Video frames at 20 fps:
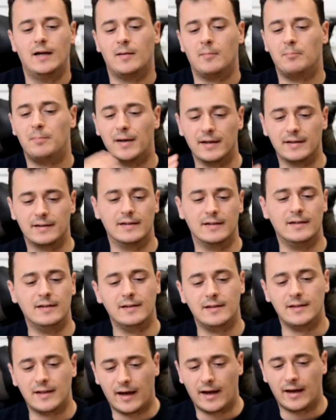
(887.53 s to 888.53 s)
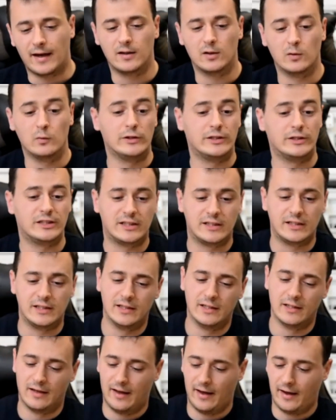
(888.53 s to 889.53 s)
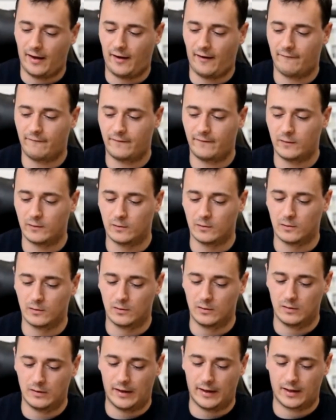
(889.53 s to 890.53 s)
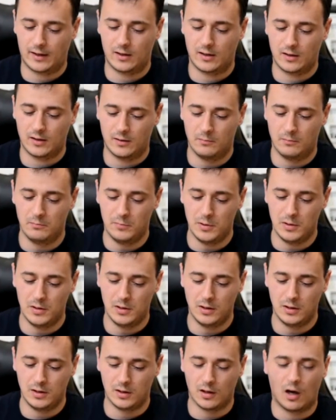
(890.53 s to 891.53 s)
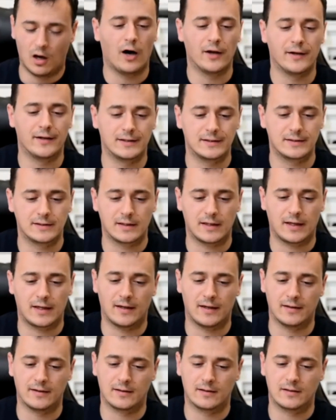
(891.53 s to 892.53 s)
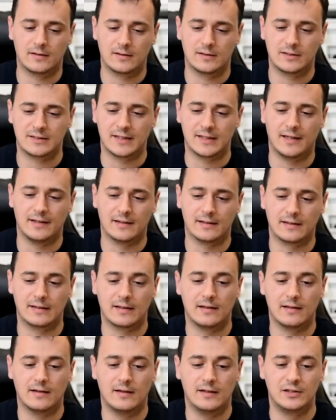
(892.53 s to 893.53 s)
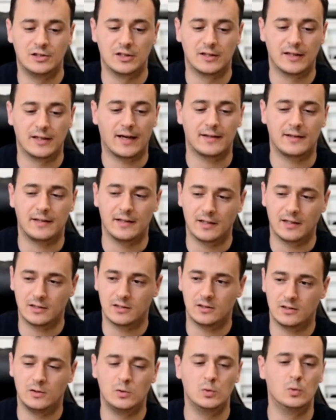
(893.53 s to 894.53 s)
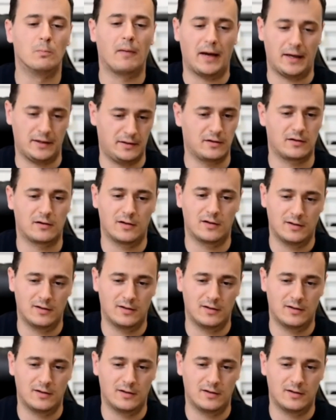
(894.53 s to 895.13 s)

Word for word: But in the end, we still have to like be honest and say that genetics do matter.